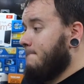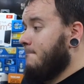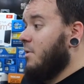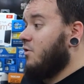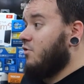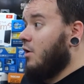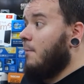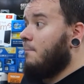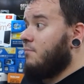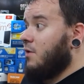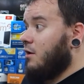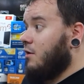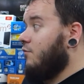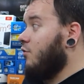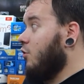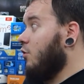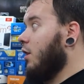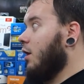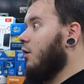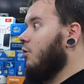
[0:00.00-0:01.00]
Some, like if
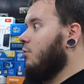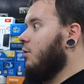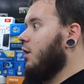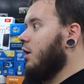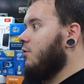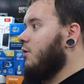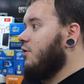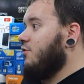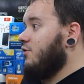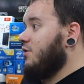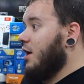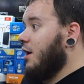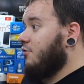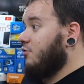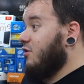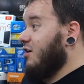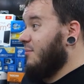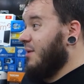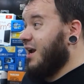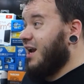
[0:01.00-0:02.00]
you're like a really crazy
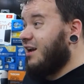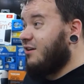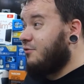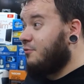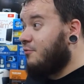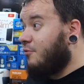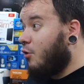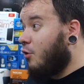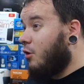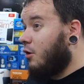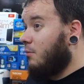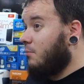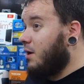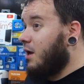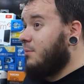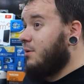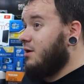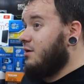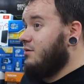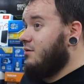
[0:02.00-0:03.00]
tasker, you might get to 4,
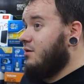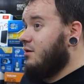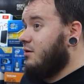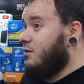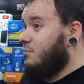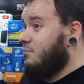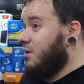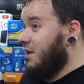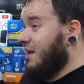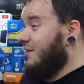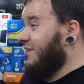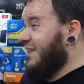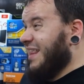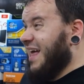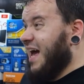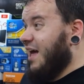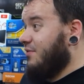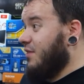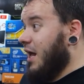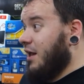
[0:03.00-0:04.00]
maybe. But even
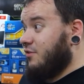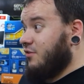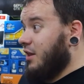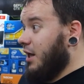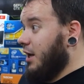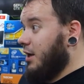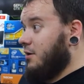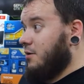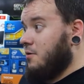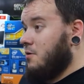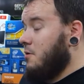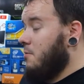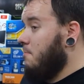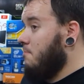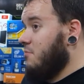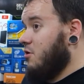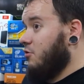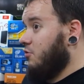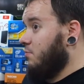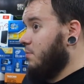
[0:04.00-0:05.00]
then, that's like,
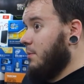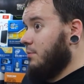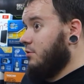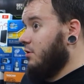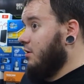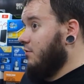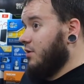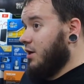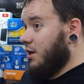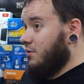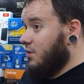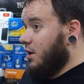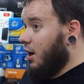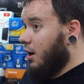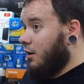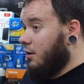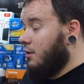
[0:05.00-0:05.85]
most people don't even get there.